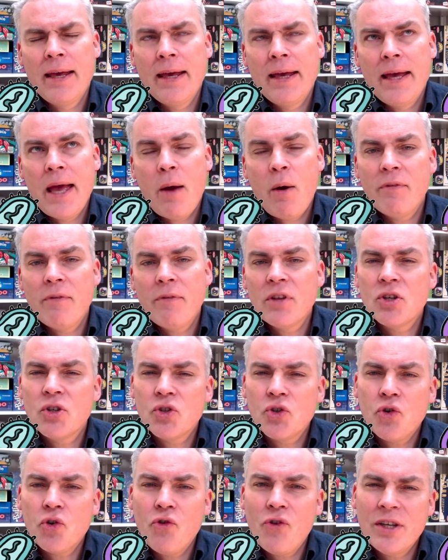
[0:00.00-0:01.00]
However, the
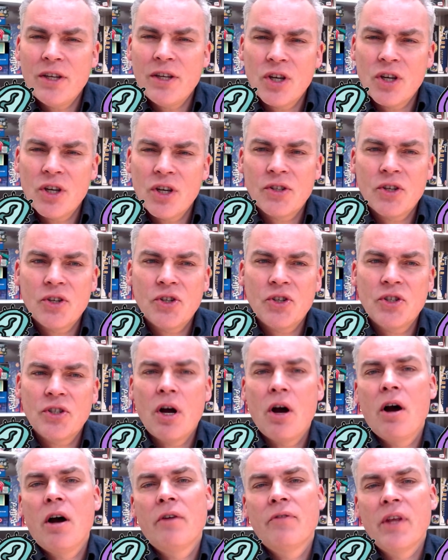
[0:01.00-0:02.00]
story is just the start
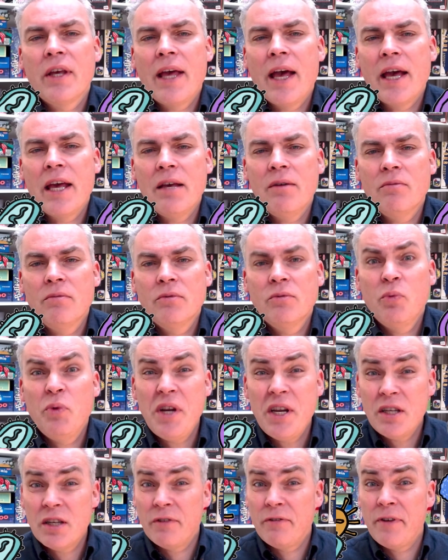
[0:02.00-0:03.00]
of the game. We need
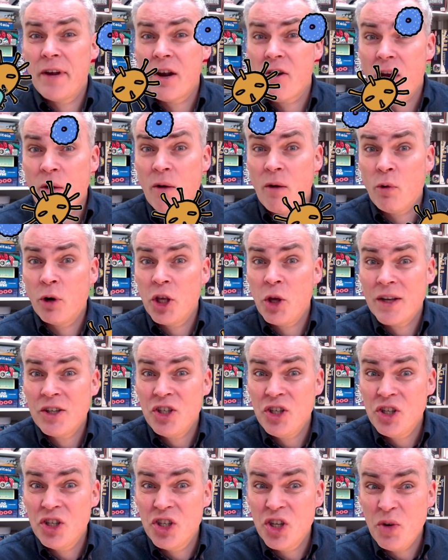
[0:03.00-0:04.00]
to figure out what you
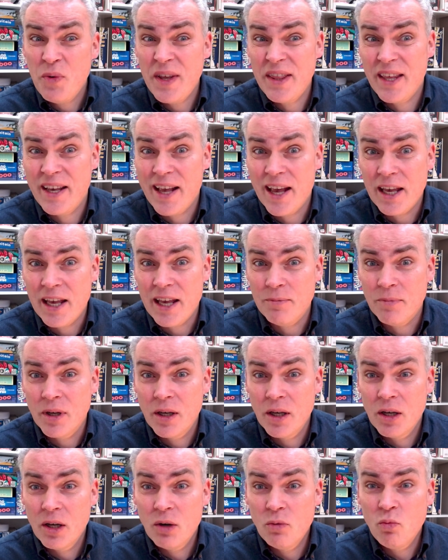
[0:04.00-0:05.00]
actually do in the game.
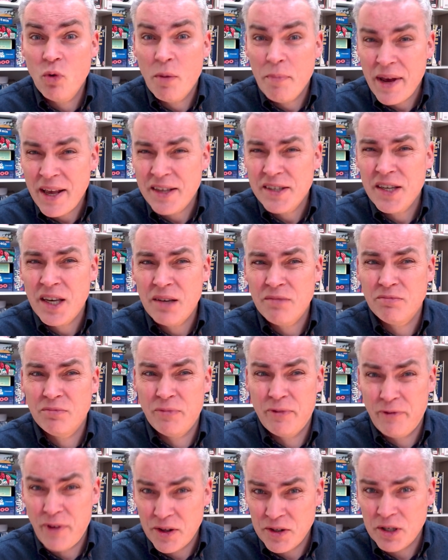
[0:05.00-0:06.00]
What makes it
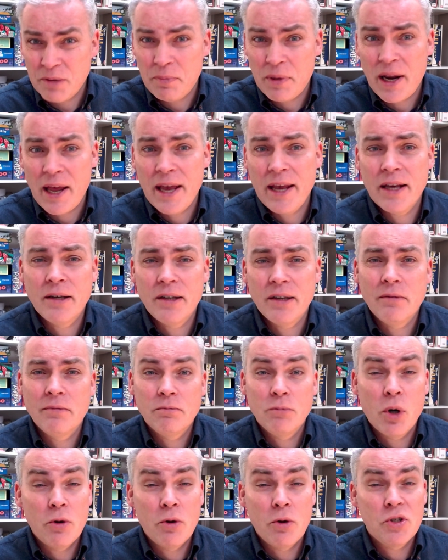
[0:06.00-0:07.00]
fun to play, and
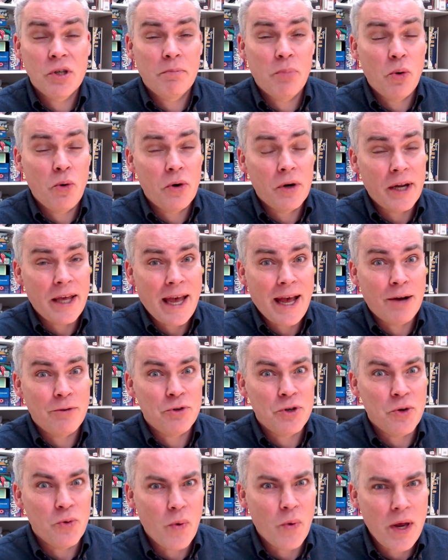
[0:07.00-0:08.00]
most importantly, how do
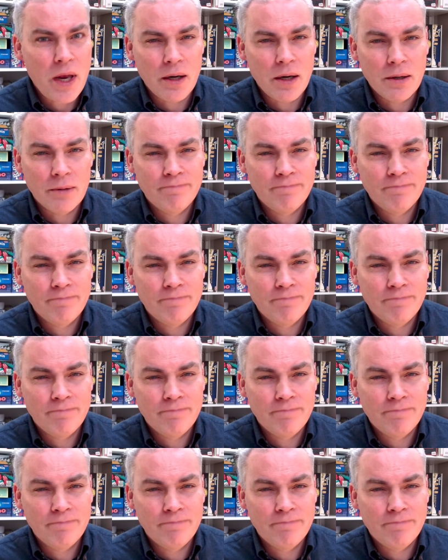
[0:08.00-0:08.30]
you win?